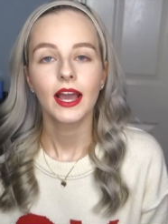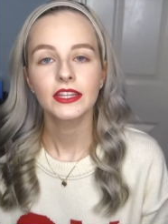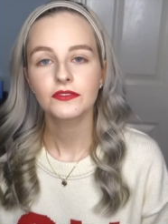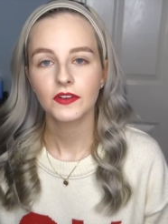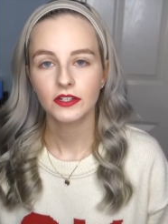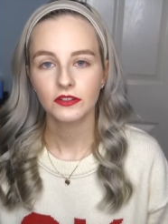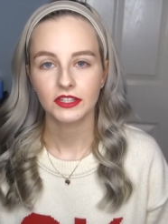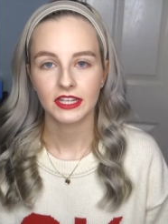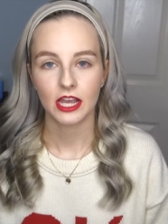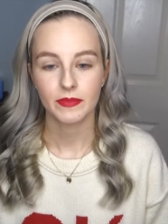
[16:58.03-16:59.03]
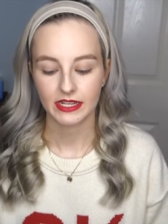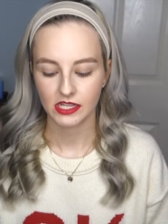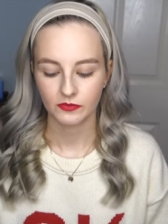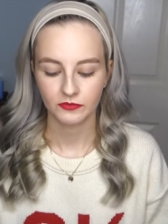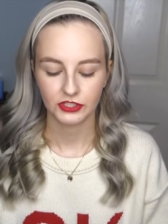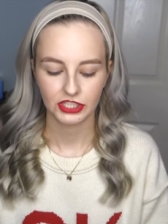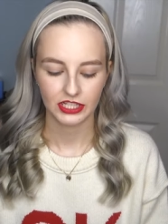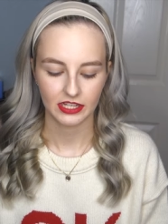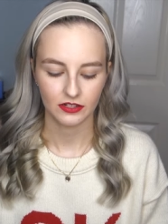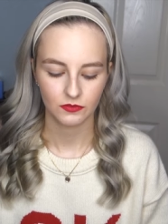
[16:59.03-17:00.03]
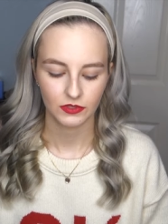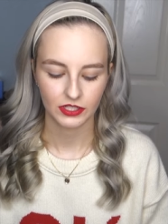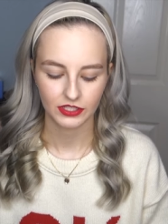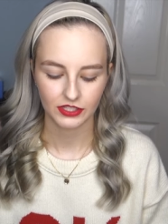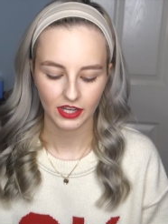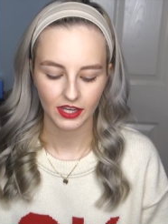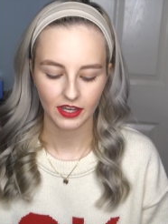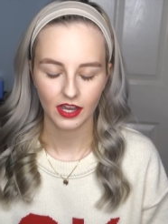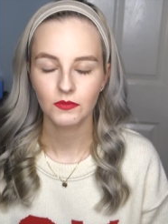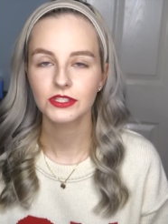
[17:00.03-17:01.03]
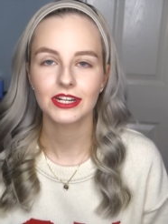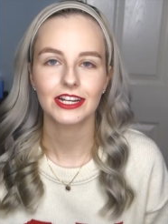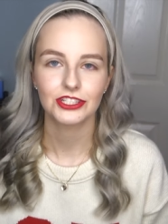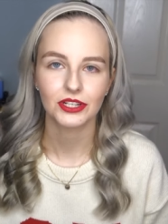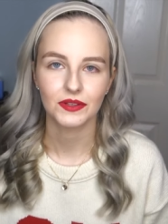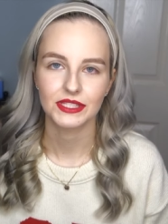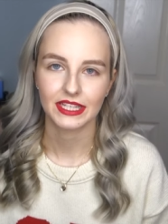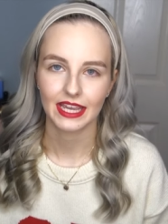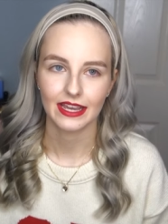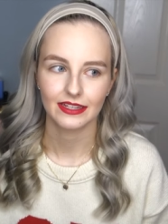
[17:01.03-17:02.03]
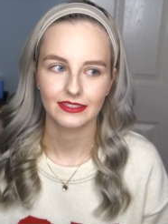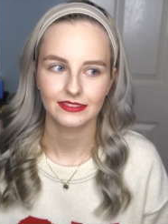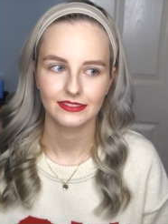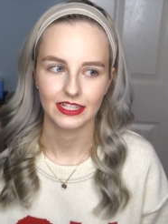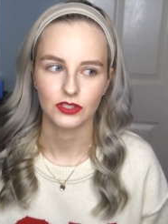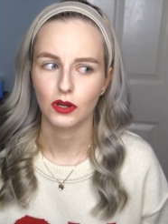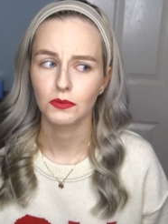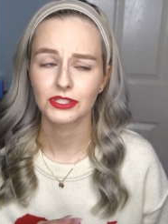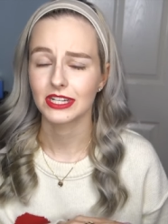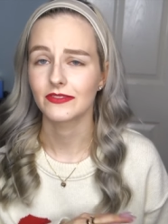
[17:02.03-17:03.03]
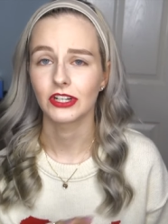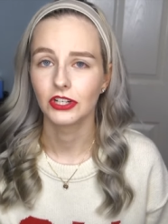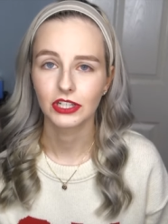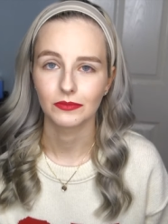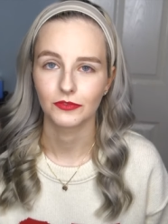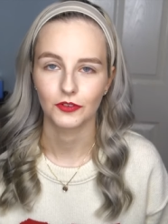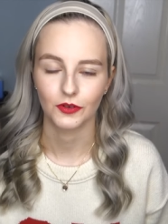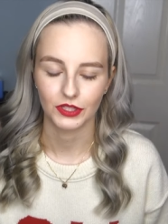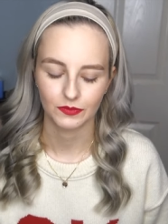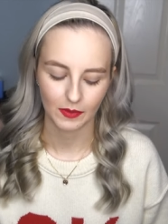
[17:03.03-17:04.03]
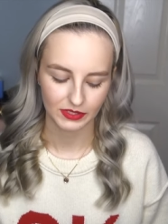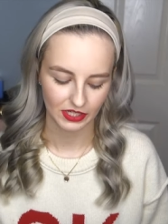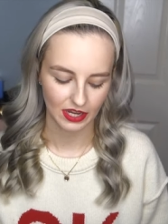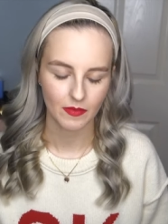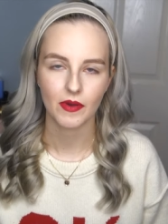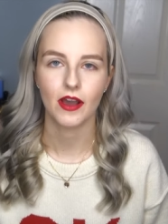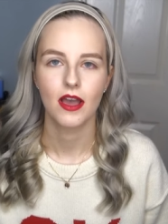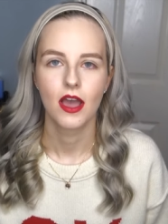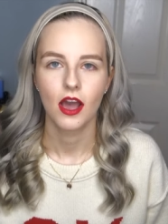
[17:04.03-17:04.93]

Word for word: And the final thing I picked up from Shein was, I wasn't actually going to get this or I wasn't even looking for it on the website, but